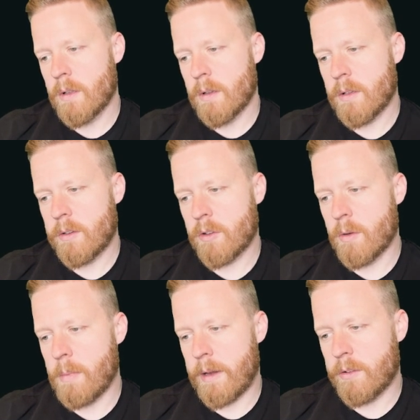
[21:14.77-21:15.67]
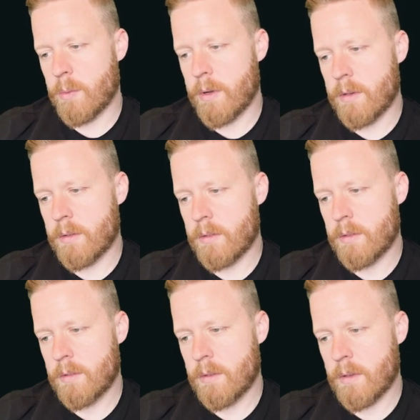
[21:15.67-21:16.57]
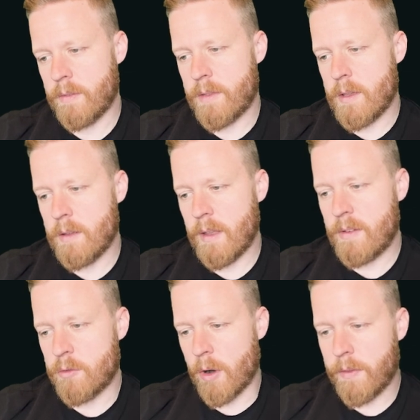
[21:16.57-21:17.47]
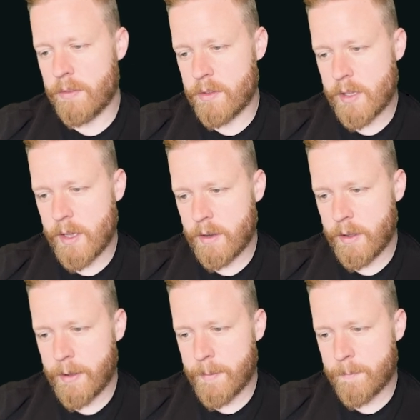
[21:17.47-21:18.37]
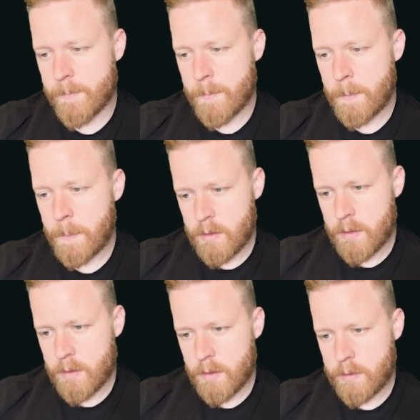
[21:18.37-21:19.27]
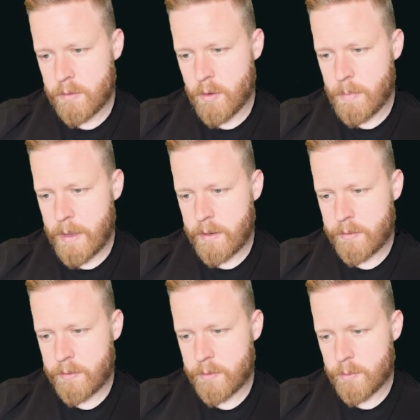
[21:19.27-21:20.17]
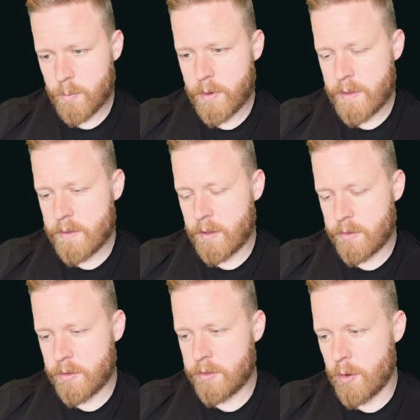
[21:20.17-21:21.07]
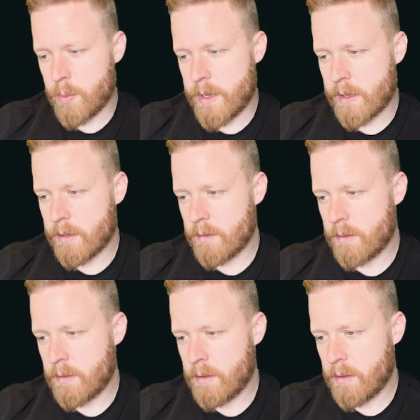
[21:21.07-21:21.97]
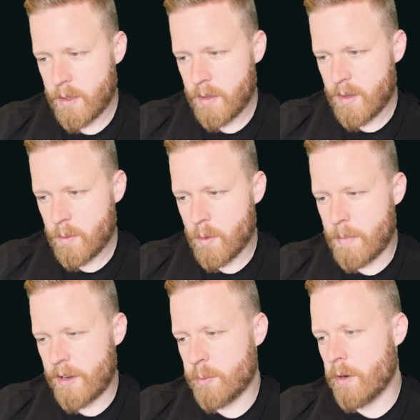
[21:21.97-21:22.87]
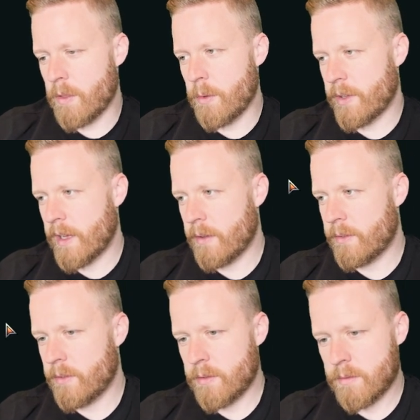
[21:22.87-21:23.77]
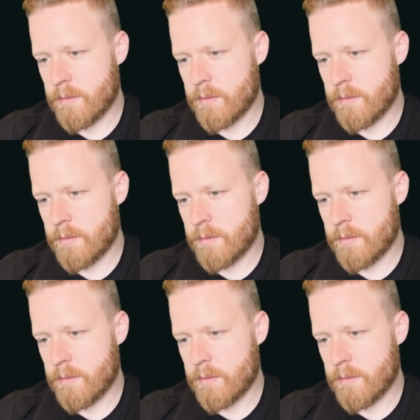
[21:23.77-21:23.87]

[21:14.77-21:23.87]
Let's just go -1 of these. I haven't even drawn this thing yet. Let's go -1 of these because they're so weak. We'll -1 of those, I guess.